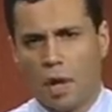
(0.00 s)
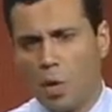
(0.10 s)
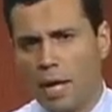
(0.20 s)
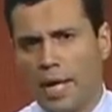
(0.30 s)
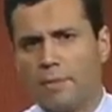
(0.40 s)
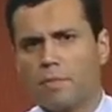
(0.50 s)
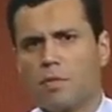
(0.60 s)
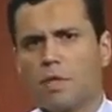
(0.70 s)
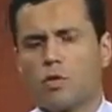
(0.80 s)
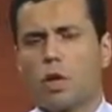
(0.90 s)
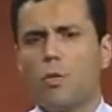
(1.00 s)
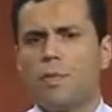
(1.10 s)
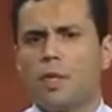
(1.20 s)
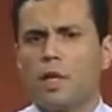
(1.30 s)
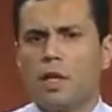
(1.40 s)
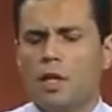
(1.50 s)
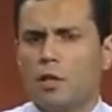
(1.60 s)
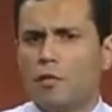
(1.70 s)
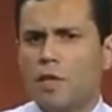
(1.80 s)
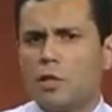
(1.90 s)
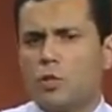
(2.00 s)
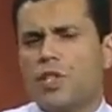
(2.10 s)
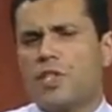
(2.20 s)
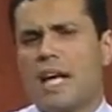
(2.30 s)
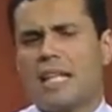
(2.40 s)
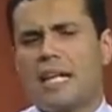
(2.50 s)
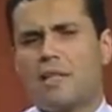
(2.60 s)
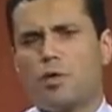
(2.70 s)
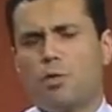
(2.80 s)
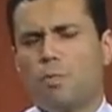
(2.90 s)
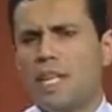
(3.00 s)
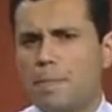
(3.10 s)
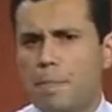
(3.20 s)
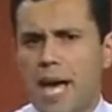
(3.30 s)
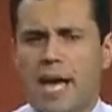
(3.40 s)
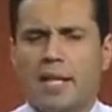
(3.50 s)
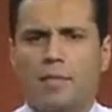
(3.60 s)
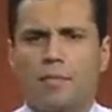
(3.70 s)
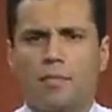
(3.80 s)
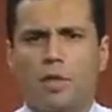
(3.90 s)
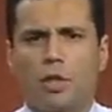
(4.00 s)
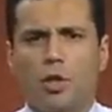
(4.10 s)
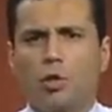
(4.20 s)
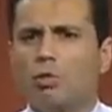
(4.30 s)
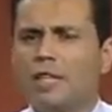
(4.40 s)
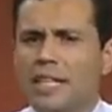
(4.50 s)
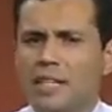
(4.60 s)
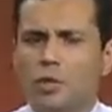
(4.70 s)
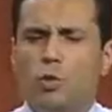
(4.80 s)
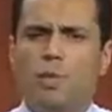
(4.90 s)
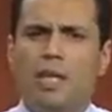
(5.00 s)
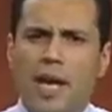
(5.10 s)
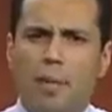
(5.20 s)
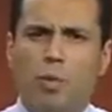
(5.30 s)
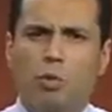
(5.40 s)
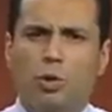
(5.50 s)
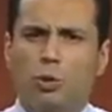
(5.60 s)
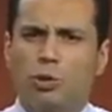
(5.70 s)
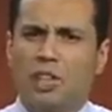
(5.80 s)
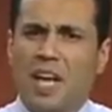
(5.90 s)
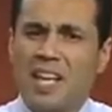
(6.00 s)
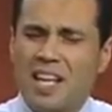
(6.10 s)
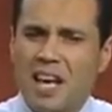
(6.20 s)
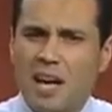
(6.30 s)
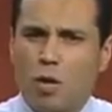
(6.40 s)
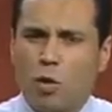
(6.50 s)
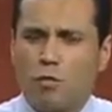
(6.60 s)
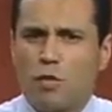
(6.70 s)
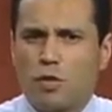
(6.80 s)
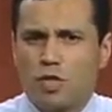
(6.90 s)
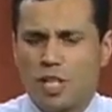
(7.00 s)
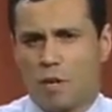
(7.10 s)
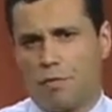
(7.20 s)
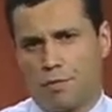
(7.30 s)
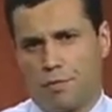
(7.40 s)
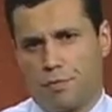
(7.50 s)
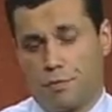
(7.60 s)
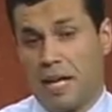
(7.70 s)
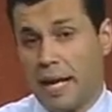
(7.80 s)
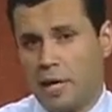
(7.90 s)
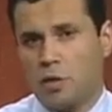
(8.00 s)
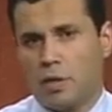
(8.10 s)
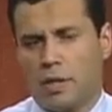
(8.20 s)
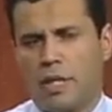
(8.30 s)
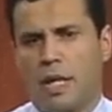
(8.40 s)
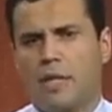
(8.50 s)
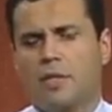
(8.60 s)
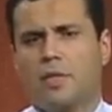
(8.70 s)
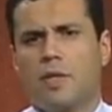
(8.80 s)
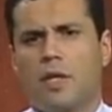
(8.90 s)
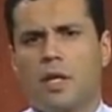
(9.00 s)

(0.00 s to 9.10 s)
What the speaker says: Okay, so first we said that to be a man, you need to be able to take care of yourself, financially, that is.